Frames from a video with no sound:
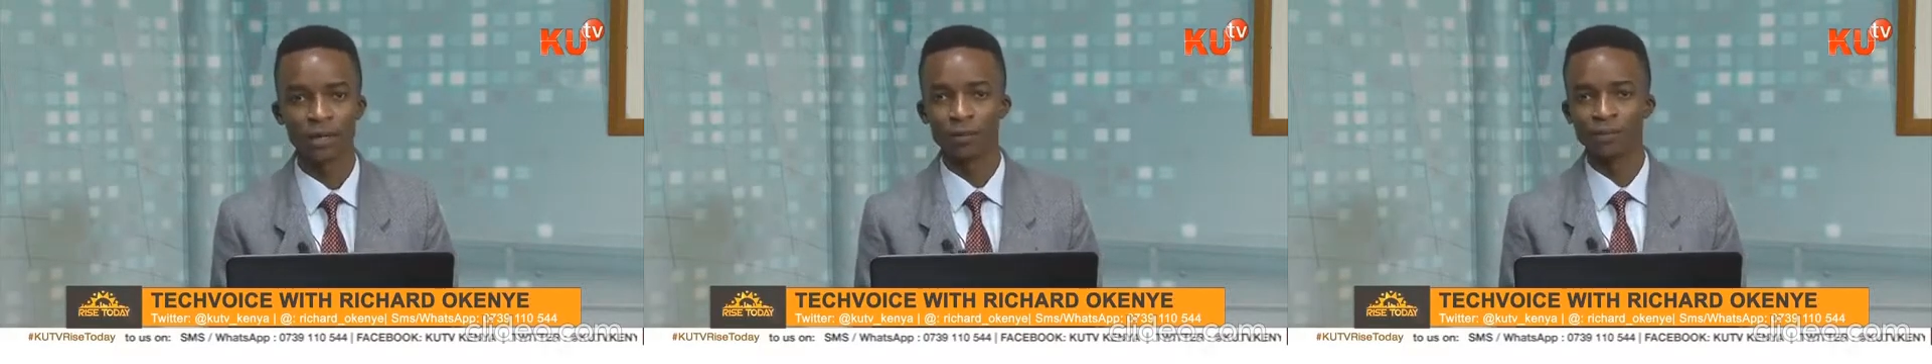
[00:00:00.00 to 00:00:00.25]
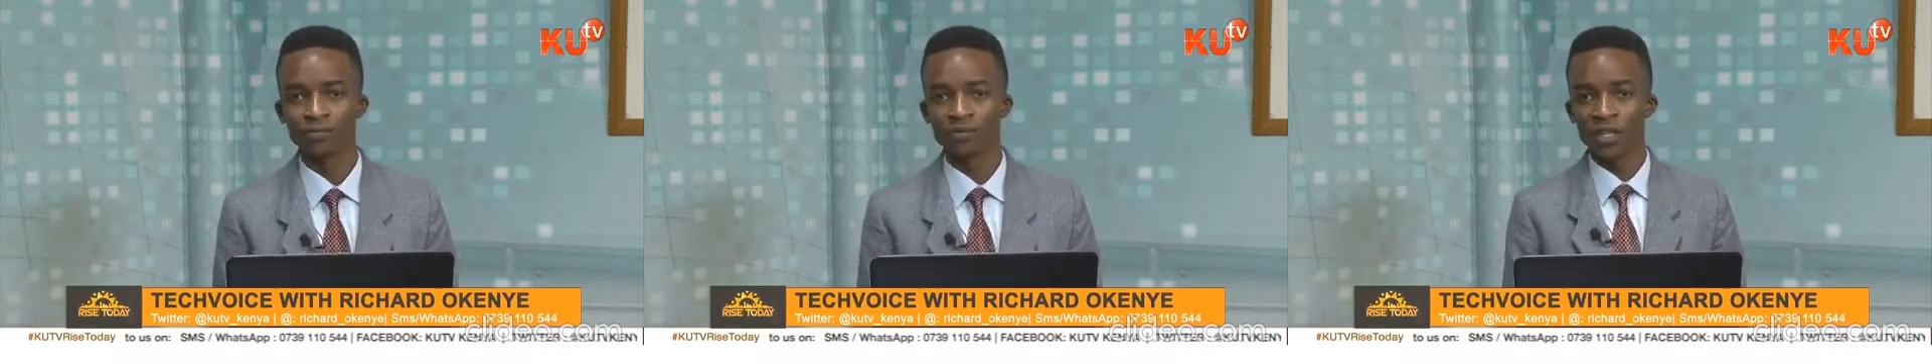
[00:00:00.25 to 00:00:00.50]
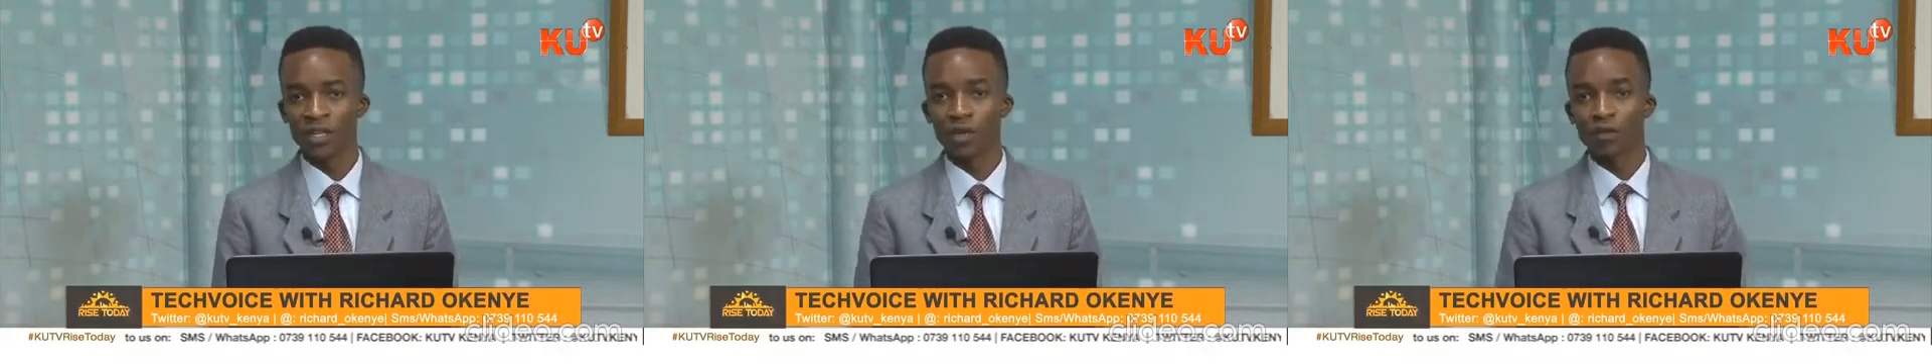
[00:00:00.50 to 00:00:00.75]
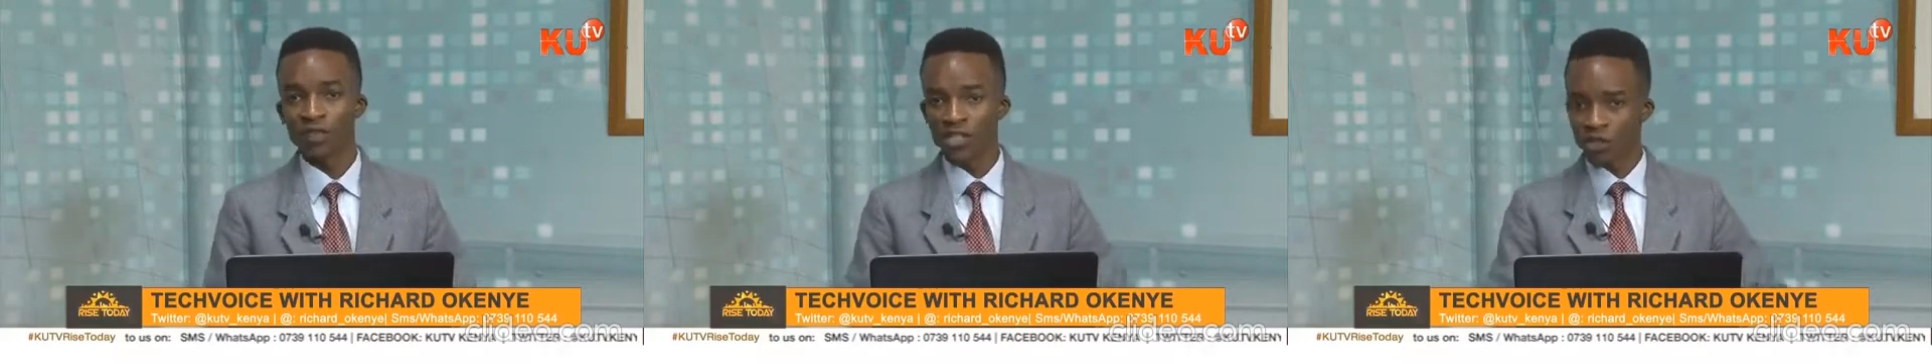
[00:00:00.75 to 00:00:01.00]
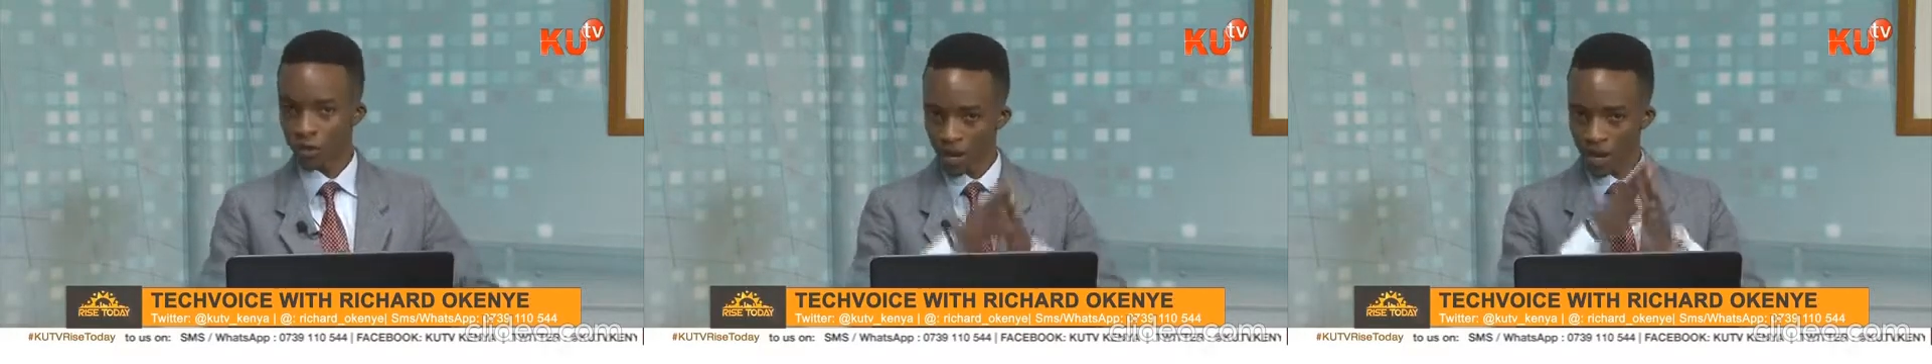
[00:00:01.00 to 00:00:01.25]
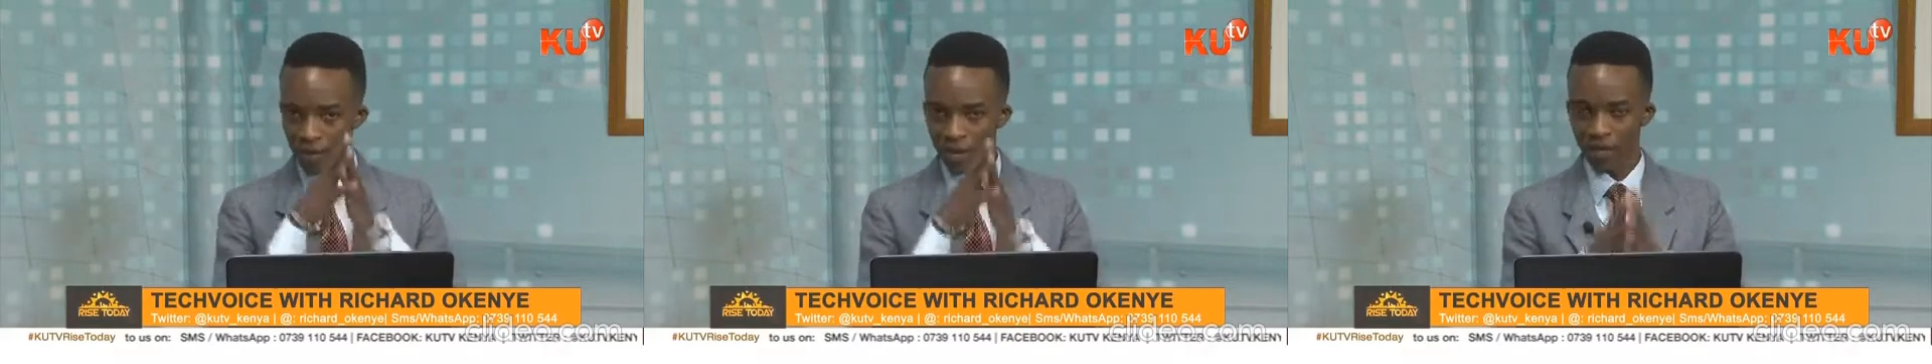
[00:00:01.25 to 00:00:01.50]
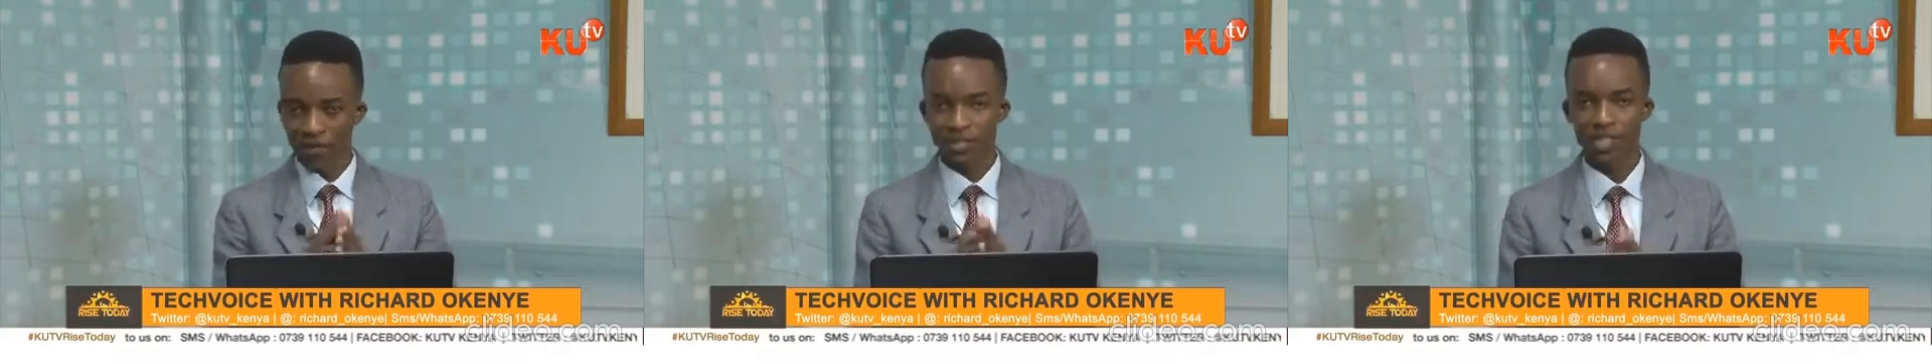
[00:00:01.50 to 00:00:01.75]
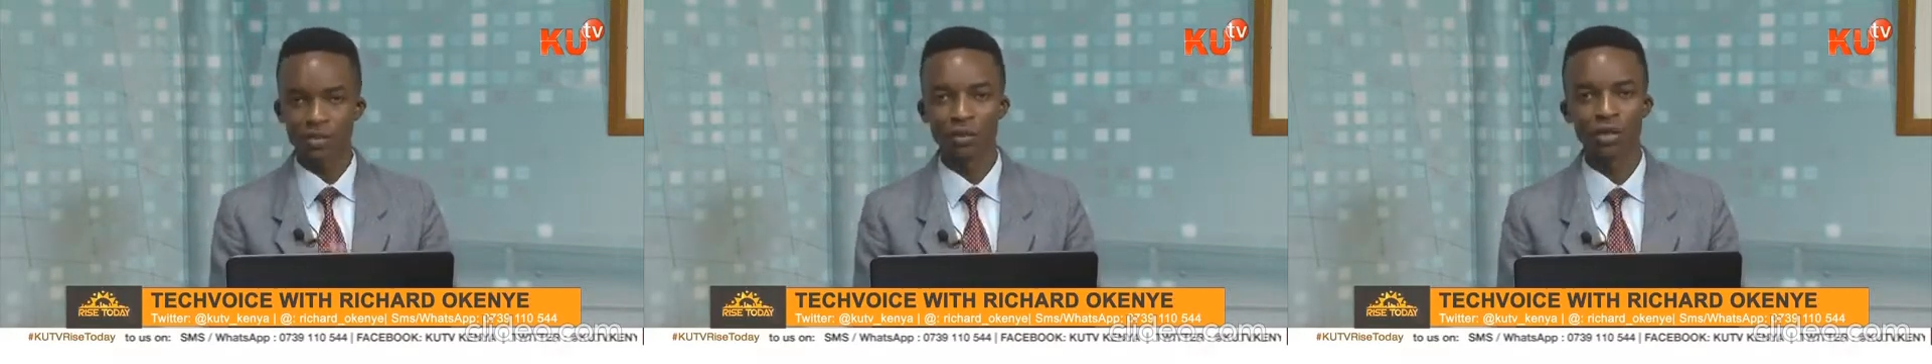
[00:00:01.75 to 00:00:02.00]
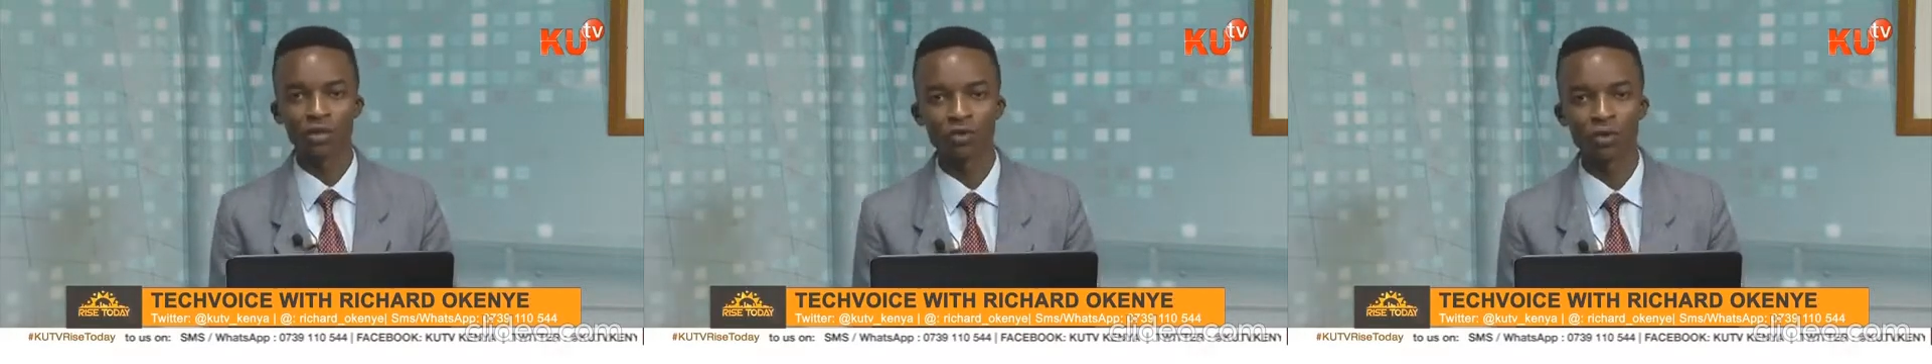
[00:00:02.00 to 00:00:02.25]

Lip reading: Now, the conversation I am having this morning,